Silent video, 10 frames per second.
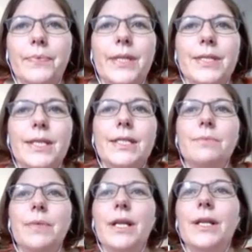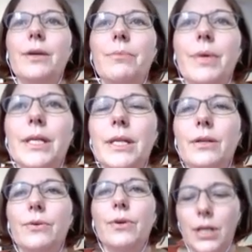6 milliliter by
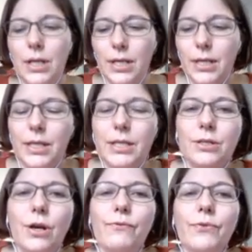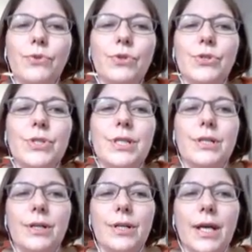kilo is often
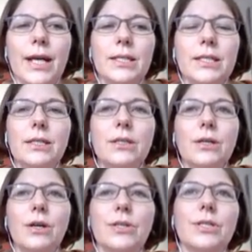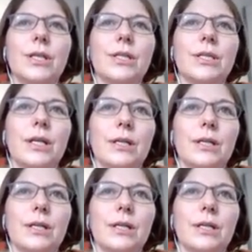considered as the gold standard